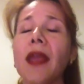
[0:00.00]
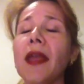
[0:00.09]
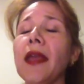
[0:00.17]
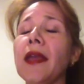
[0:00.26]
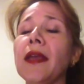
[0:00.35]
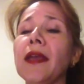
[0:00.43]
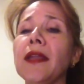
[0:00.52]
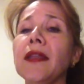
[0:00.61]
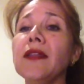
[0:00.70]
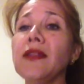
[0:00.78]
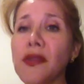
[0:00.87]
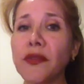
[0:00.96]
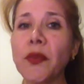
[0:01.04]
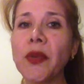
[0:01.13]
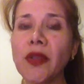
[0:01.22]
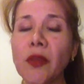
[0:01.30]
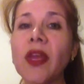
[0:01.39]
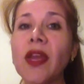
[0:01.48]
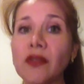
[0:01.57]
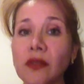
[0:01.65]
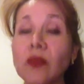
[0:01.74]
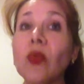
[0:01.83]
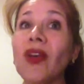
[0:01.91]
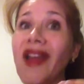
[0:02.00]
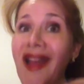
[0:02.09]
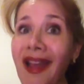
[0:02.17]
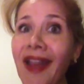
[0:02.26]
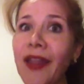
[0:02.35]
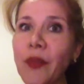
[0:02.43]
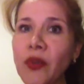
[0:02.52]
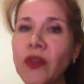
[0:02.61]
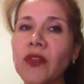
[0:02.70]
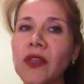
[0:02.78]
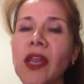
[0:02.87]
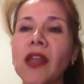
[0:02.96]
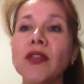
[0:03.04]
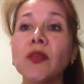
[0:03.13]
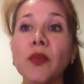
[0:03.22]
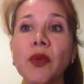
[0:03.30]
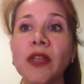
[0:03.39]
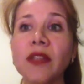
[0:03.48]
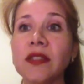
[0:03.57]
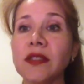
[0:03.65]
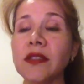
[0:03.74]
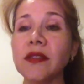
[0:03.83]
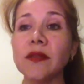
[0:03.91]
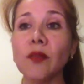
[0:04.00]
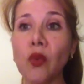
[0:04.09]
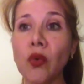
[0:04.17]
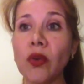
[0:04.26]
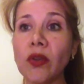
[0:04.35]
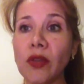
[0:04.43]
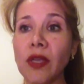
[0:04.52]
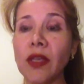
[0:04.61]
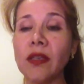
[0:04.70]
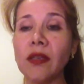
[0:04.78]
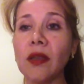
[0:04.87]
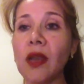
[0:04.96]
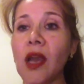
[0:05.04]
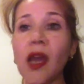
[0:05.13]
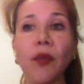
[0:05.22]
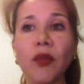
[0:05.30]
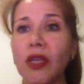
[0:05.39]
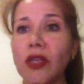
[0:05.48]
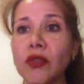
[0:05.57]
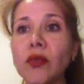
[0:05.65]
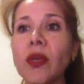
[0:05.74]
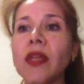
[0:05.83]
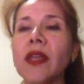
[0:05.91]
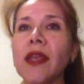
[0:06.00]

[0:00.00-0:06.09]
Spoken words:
and that's the part that what I personally had to practice more than how I'm gonna do it.